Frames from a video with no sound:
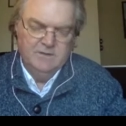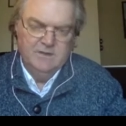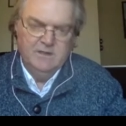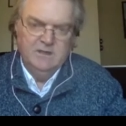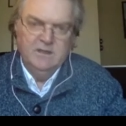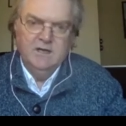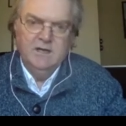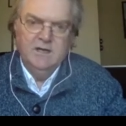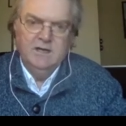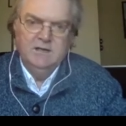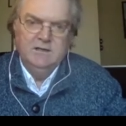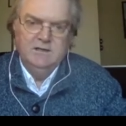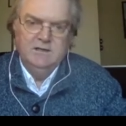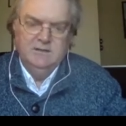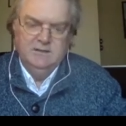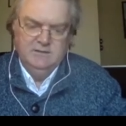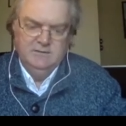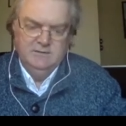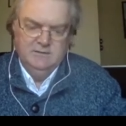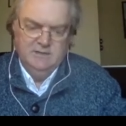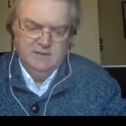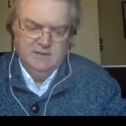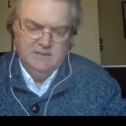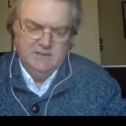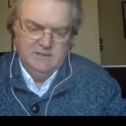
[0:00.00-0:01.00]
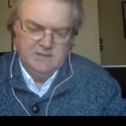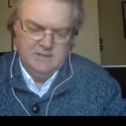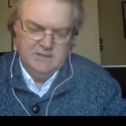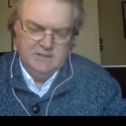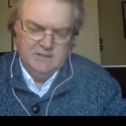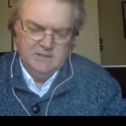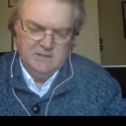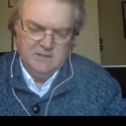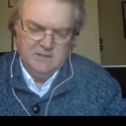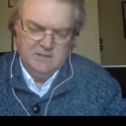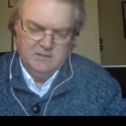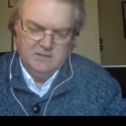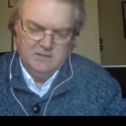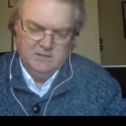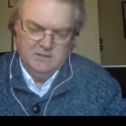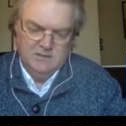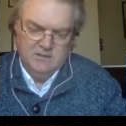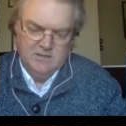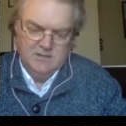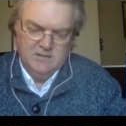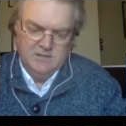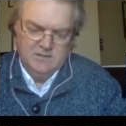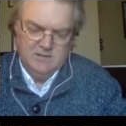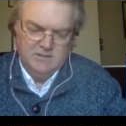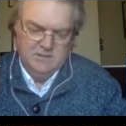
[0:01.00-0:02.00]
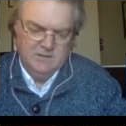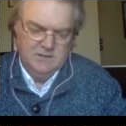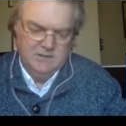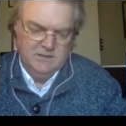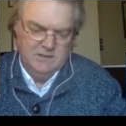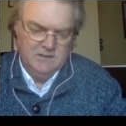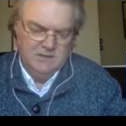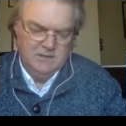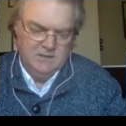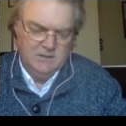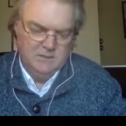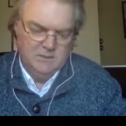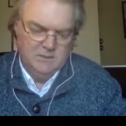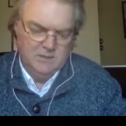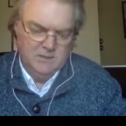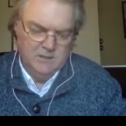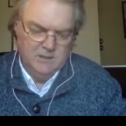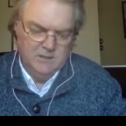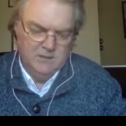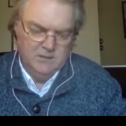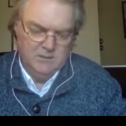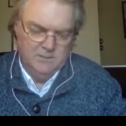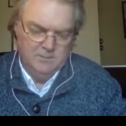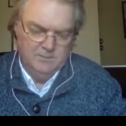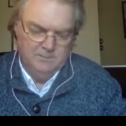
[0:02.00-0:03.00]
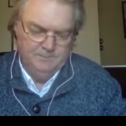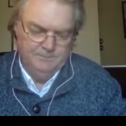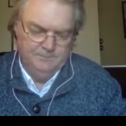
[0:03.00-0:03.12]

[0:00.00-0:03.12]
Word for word: the 1936 Congress of the Ligue des Droits de l'Homme.